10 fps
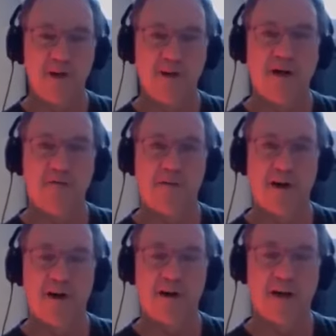of
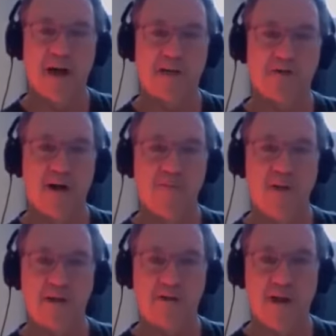their electron
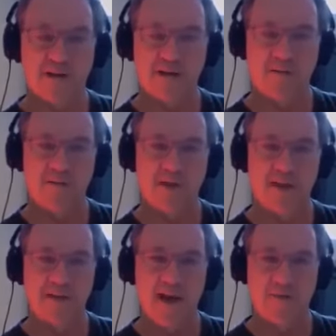microscopy
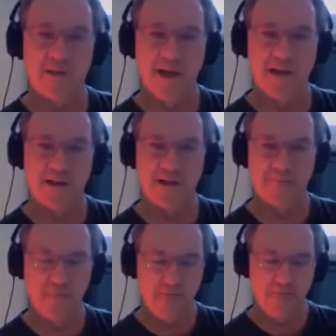examination.
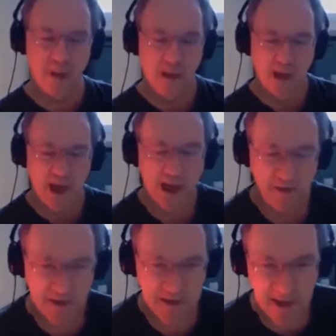And you
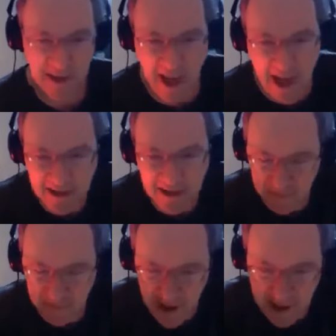see lots
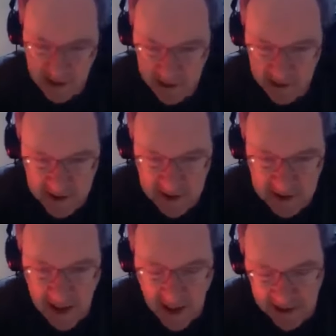of things. You see
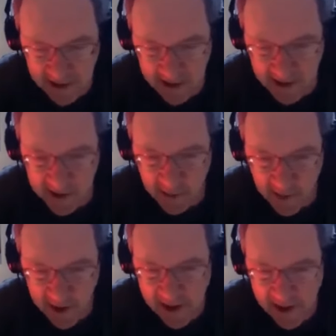cellular
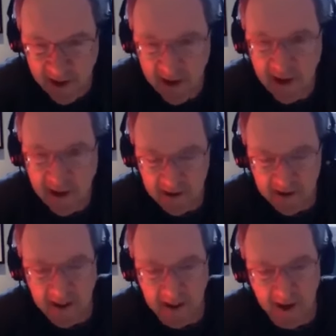debris. You
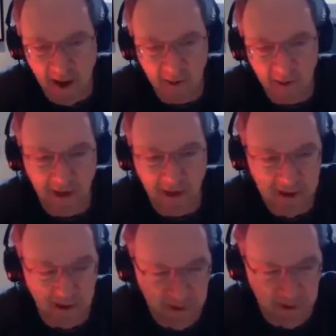see a number of
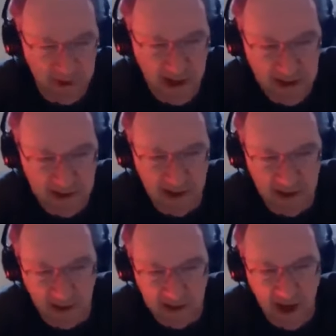different things that
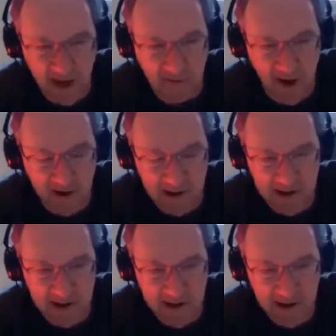look like
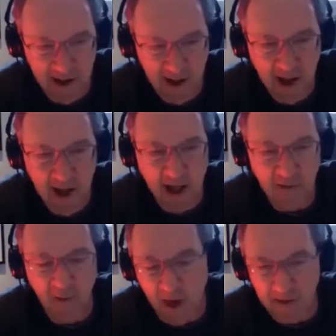viruses.
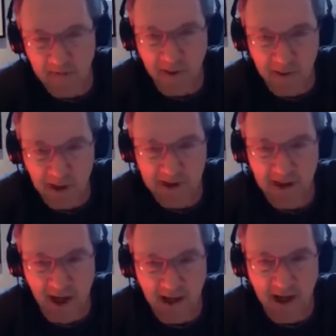And one of them looks
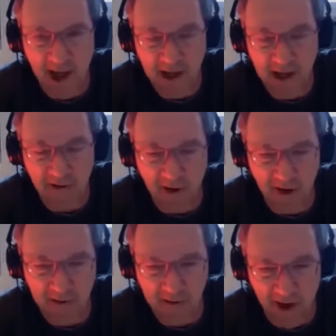like a
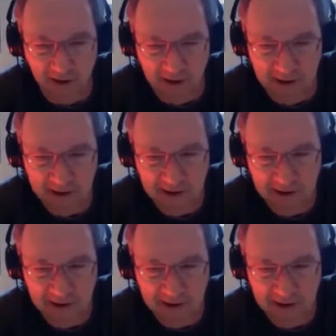coronavirus.